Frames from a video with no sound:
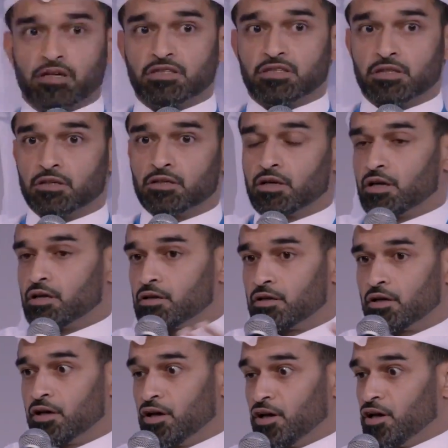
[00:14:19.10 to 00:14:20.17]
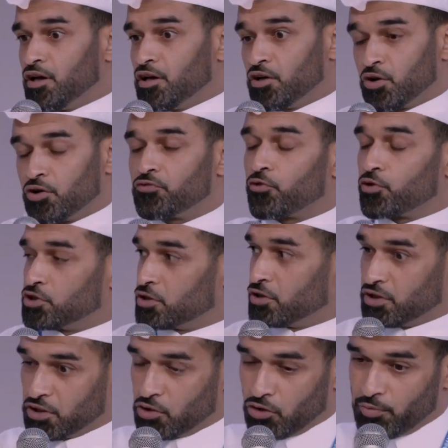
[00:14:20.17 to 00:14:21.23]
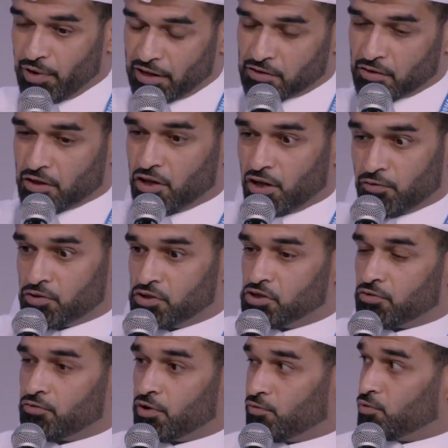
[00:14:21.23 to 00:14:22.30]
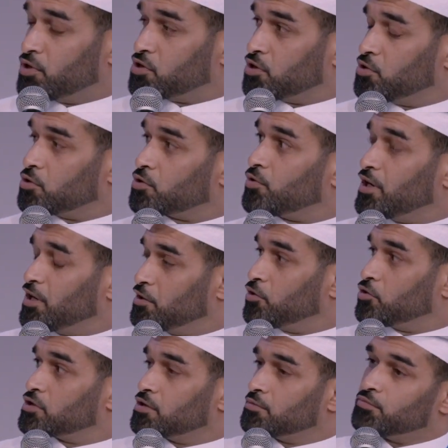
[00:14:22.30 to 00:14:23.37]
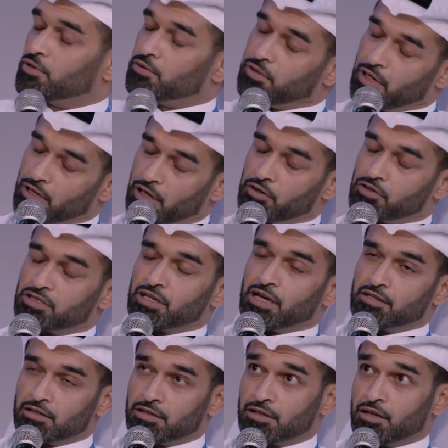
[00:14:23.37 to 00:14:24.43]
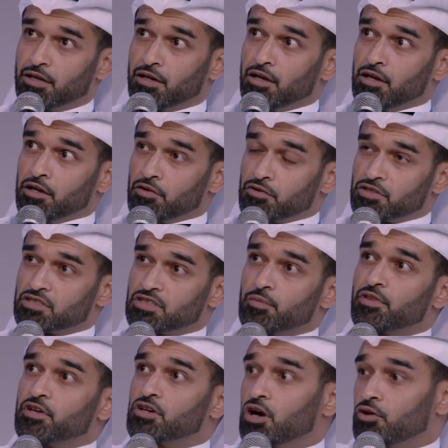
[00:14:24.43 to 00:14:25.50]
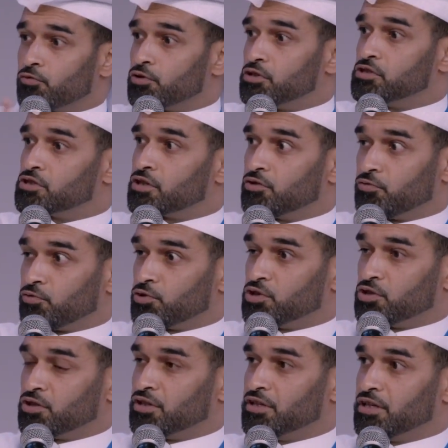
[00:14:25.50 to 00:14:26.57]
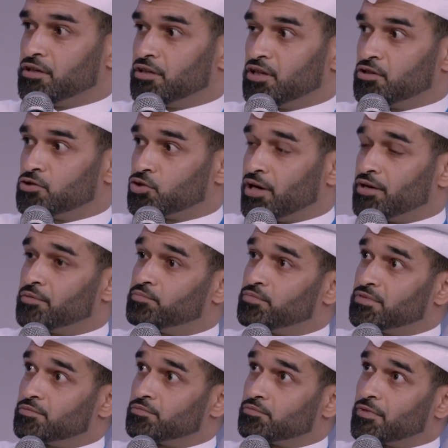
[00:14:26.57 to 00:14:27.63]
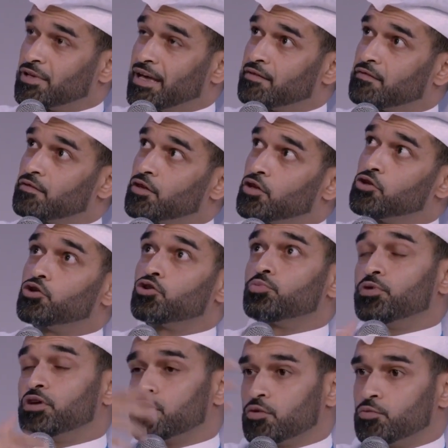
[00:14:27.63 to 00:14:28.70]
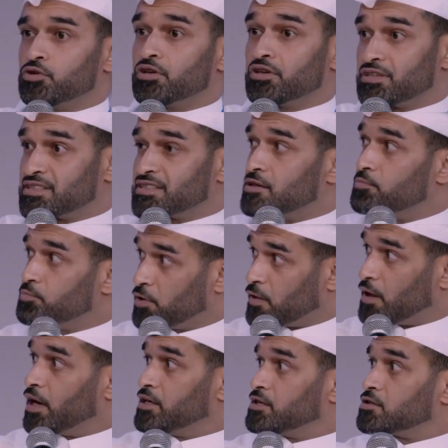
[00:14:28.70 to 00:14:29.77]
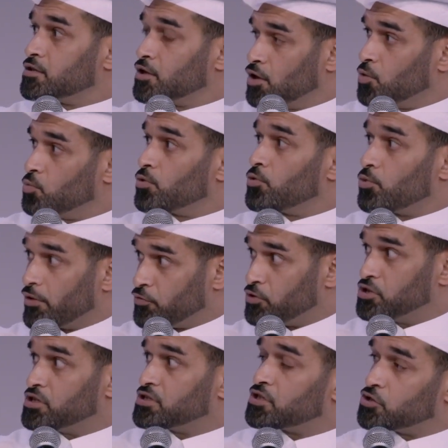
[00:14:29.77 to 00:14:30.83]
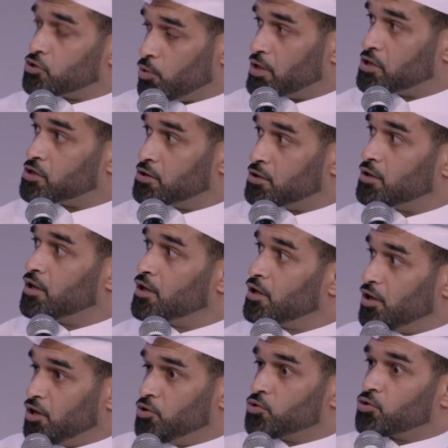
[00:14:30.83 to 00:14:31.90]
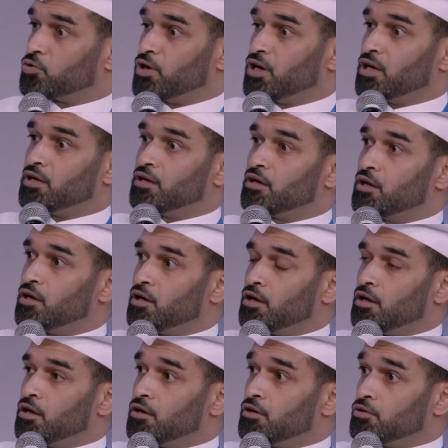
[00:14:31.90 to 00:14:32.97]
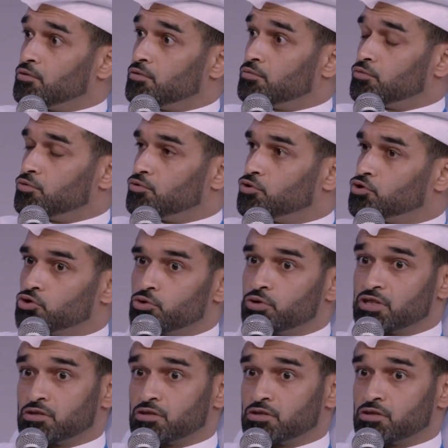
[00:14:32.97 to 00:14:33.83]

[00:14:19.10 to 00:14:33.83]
us, and unfortunately, going back to the coverage of Russia and Ukraine, and I understand, some of the coverage, unfortunately, in trying to get the European community to sympathize with the refugee situation in Ukraine, drew a